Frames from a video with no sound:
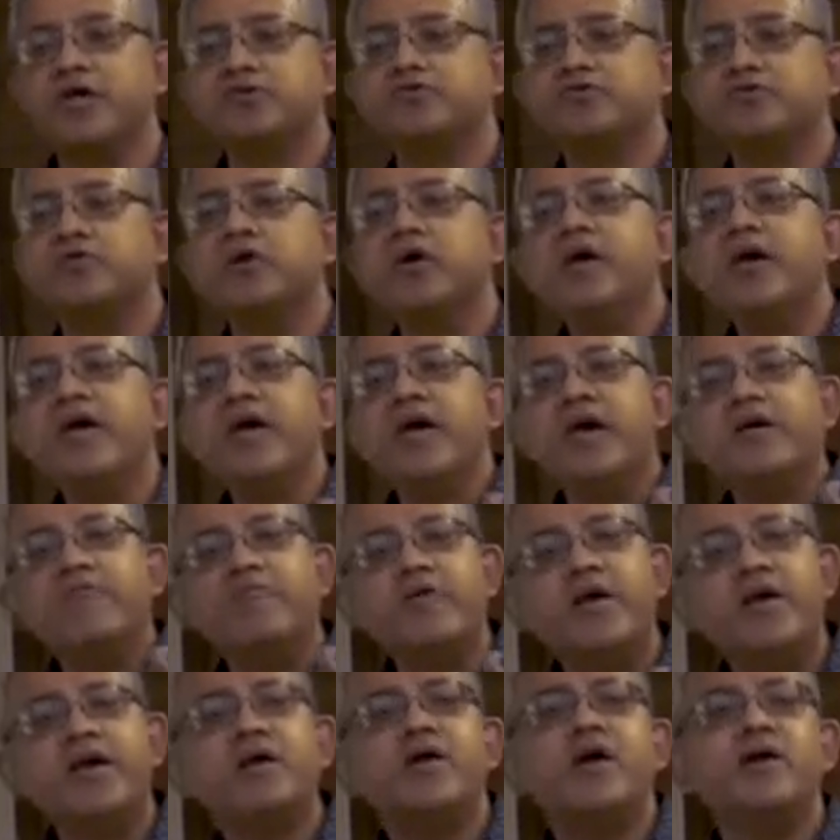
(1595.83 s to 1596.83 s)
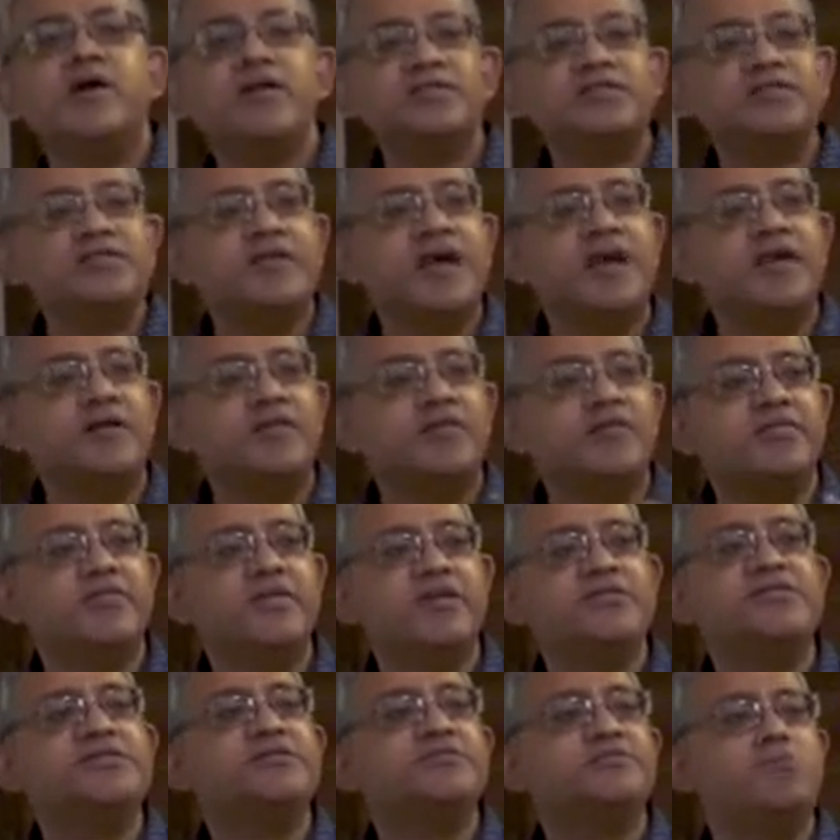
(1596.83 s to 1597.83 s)
So if we can understand
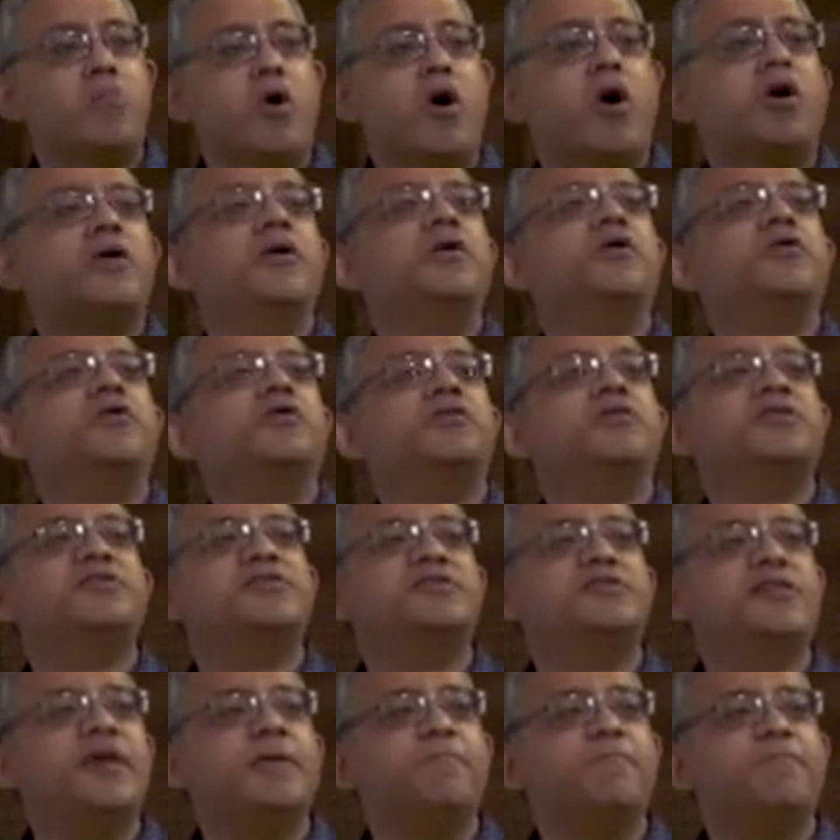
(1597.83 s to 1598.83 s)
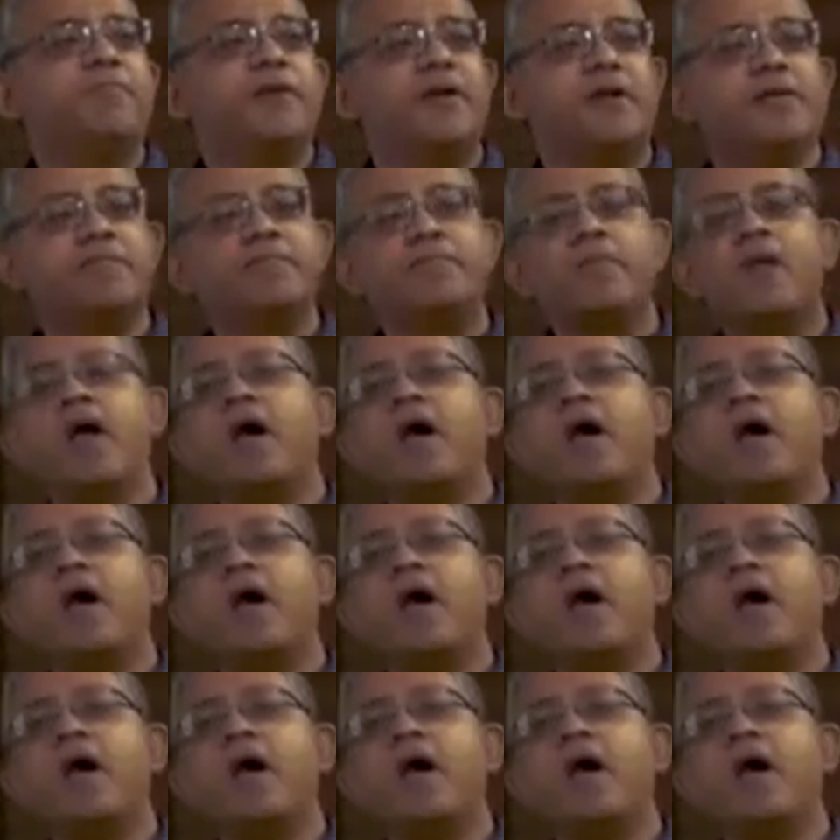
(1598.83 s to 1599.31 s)
this model or this template